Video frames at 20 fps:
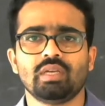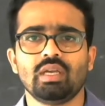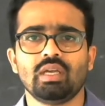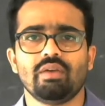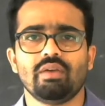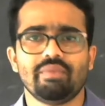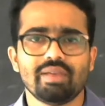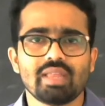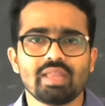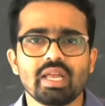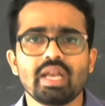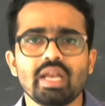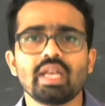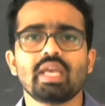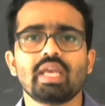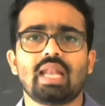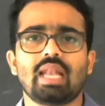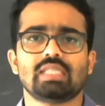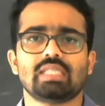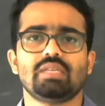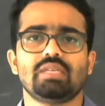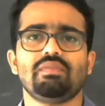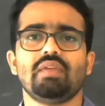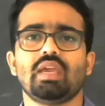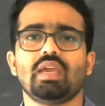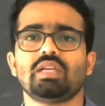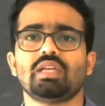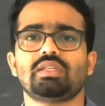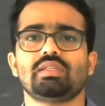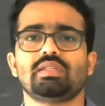whether any
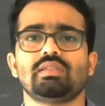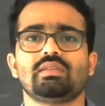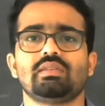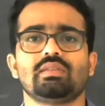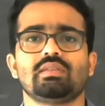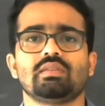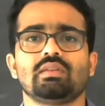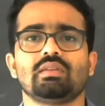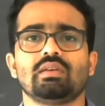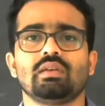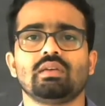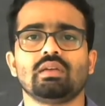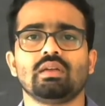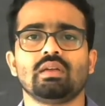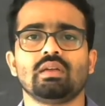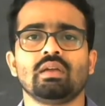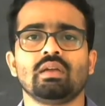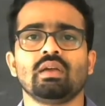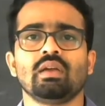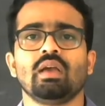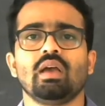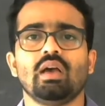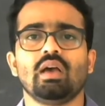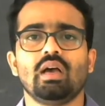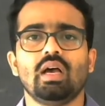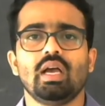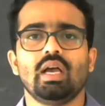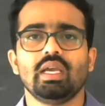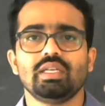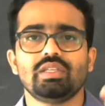classifications,
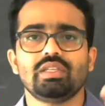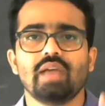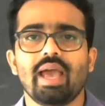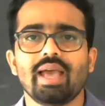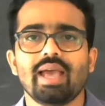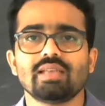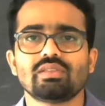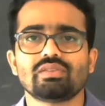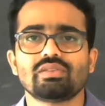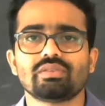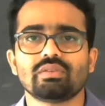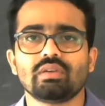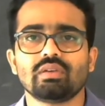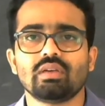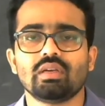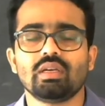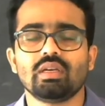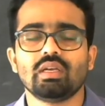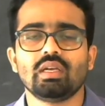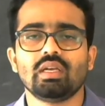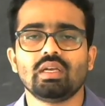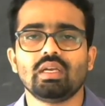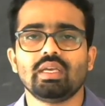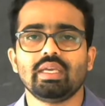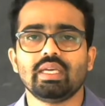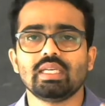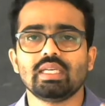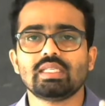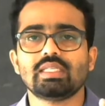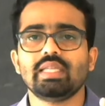it has.
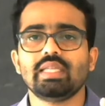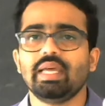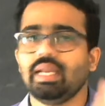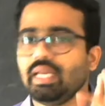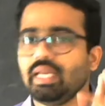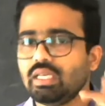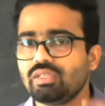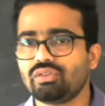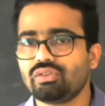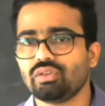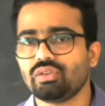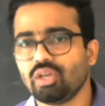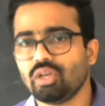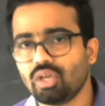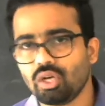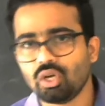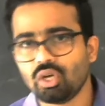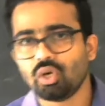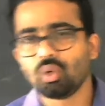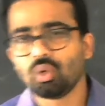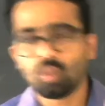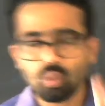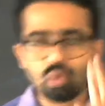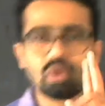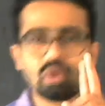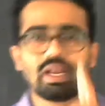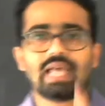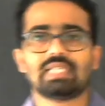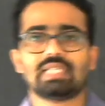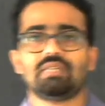Yes, there is two
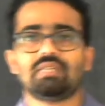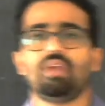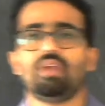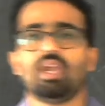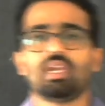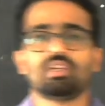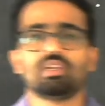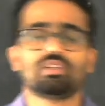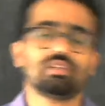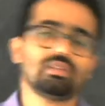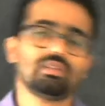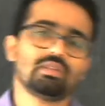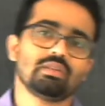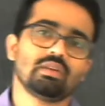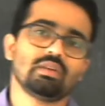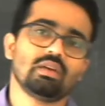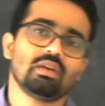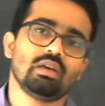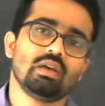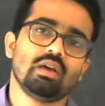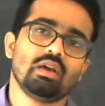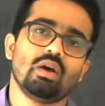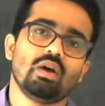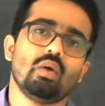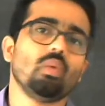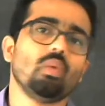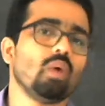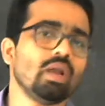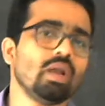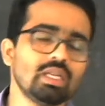classifications.
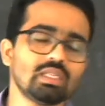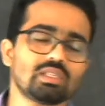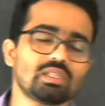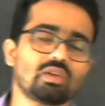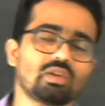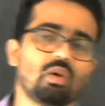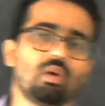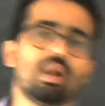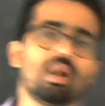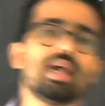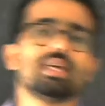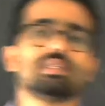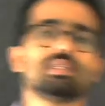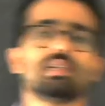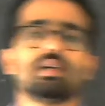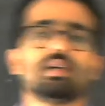One is called as